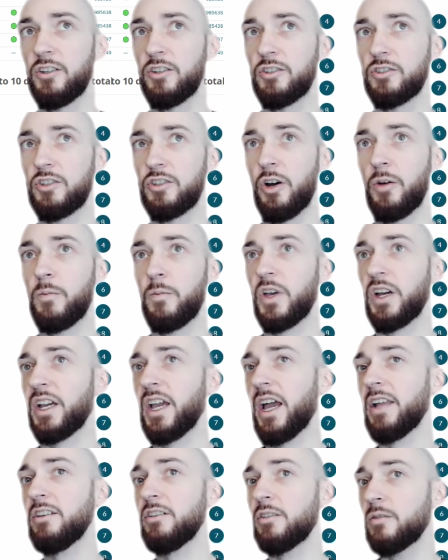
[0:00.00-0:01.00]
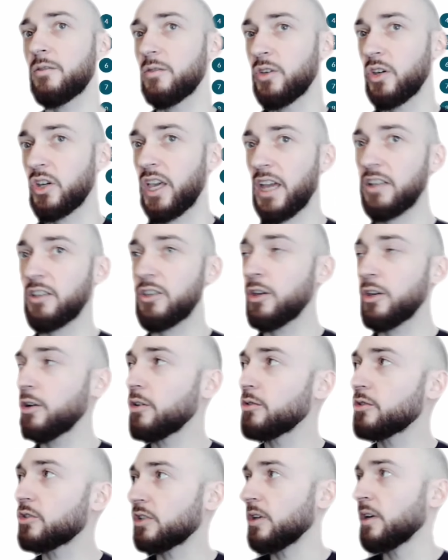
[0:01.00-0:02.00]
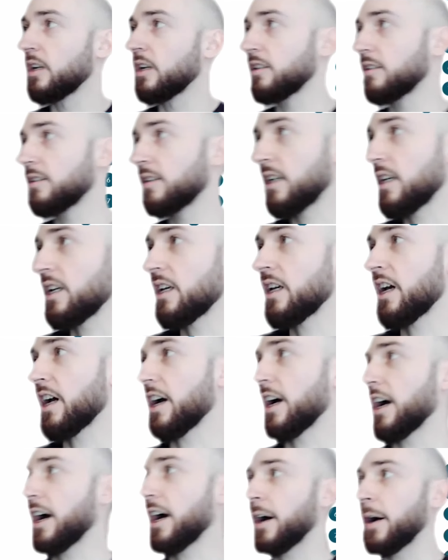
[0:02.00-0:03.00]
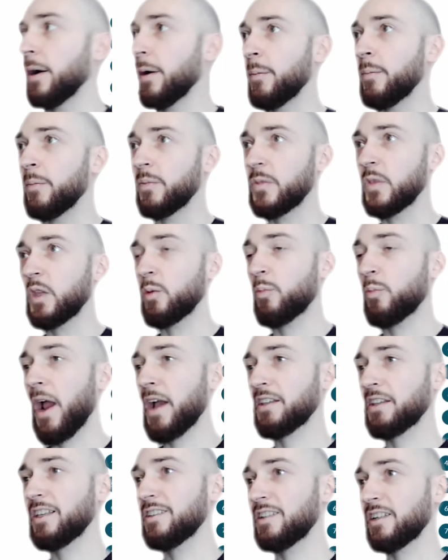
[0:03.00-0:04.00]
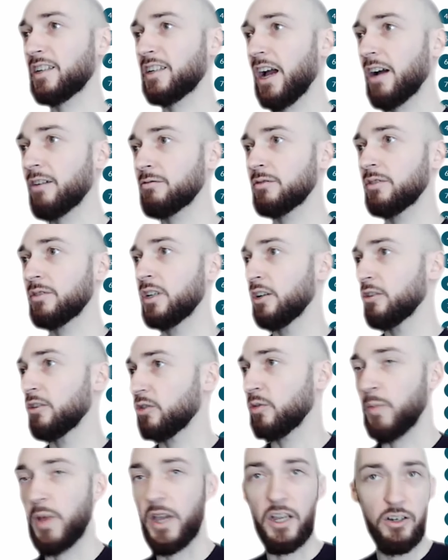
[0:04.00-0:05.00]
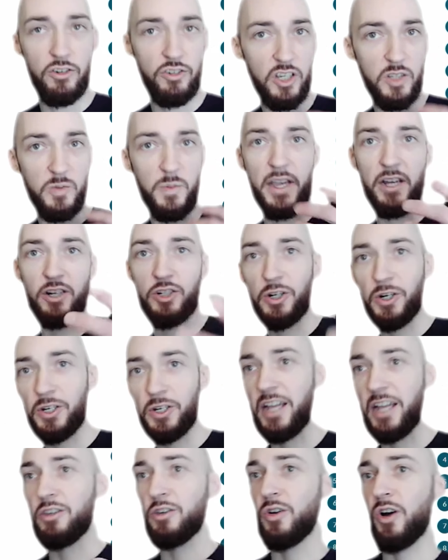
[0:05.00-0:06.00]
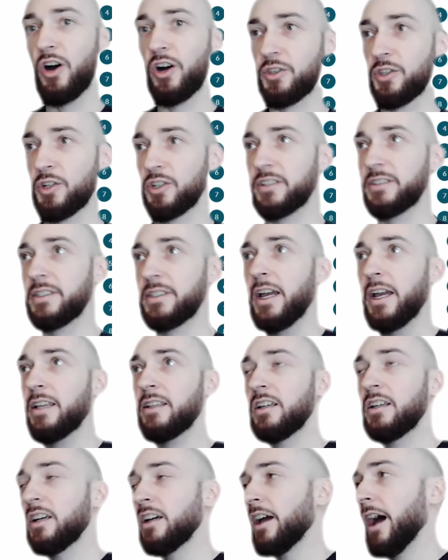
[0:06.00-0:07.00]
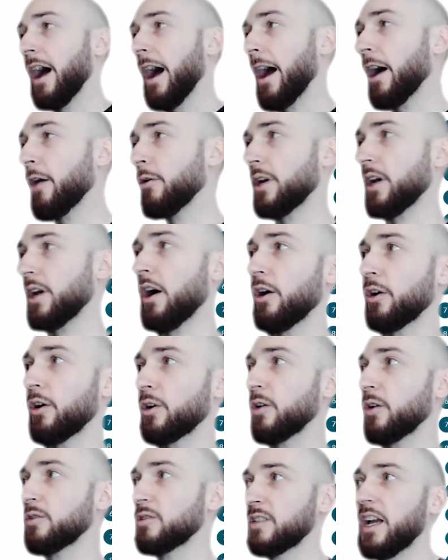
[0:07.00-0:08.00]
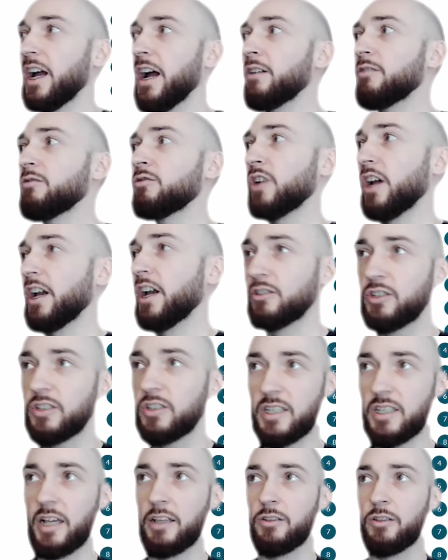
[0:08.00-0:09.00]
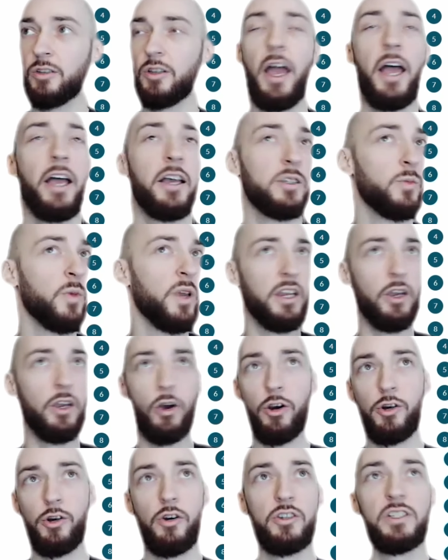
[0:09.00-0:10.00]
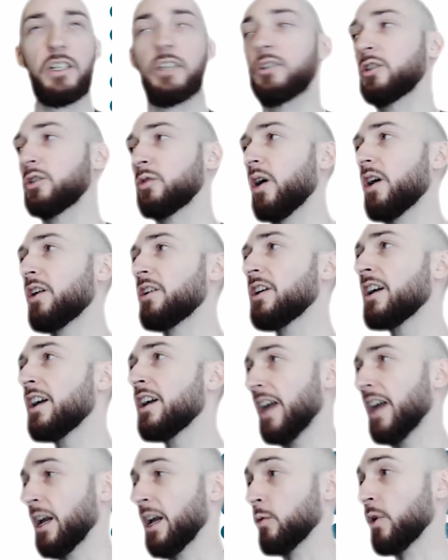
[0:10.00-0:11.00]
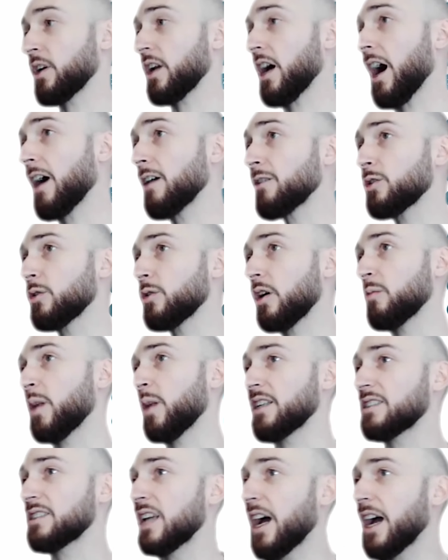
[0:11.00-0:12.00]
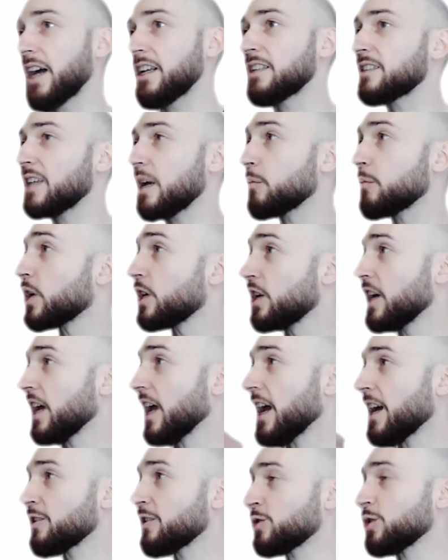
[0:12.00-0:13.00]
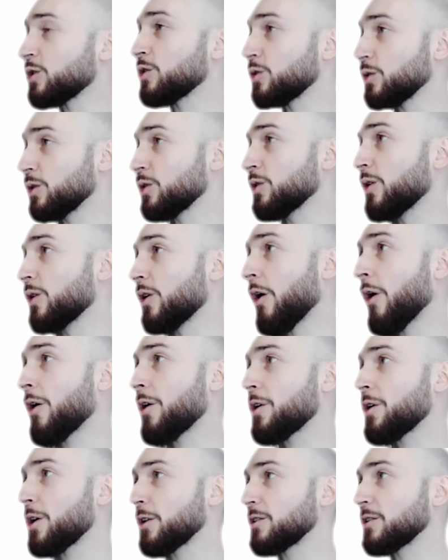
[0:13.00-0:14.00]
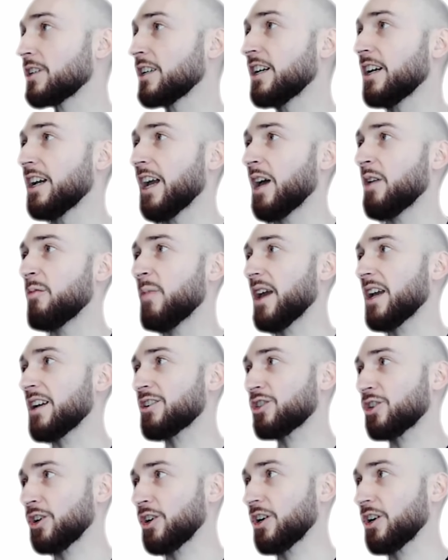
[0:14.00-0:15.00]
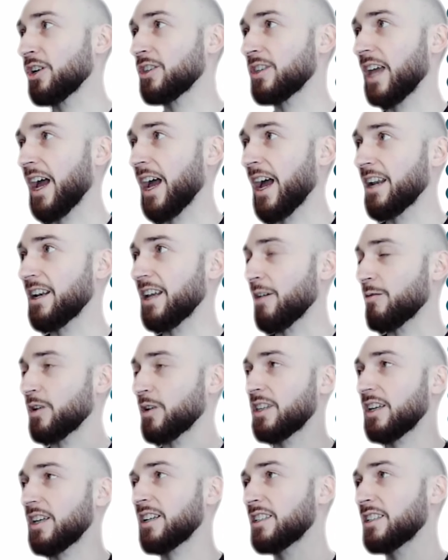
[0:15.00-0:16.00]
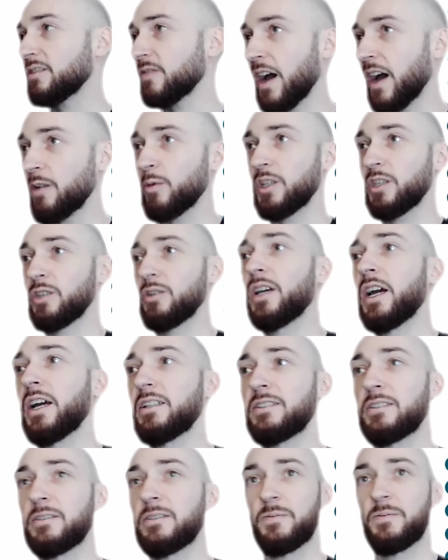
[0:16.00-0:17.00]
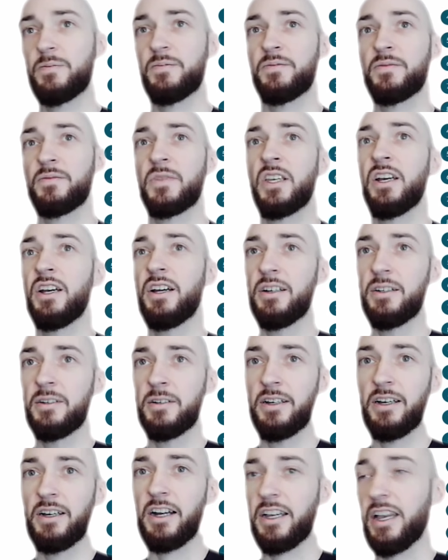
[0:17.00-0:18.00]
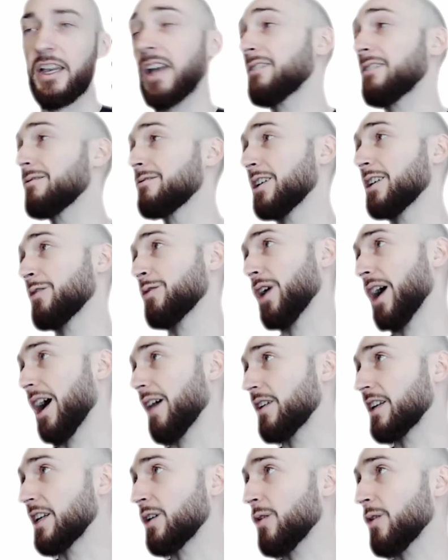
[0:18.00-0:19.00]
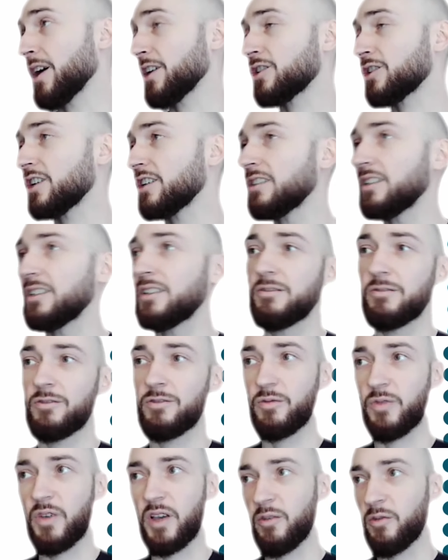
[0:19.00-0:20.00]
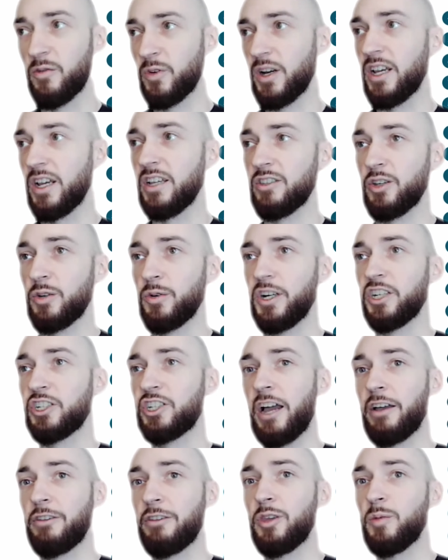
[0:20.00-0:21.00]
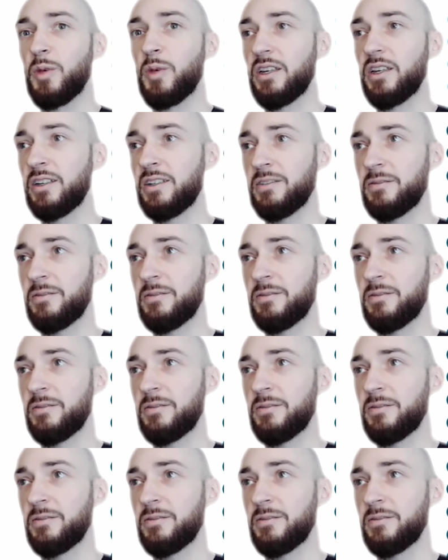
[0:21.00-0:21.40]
So again, you can use the Practice account to just make sure that you understand how it all goes down, trying to send as many orders as you want. And what I'll do on my side is I'm going to answer to your orders and make sure that everything is fine with you guys. Again, if you have any question, feel free to reach out to me.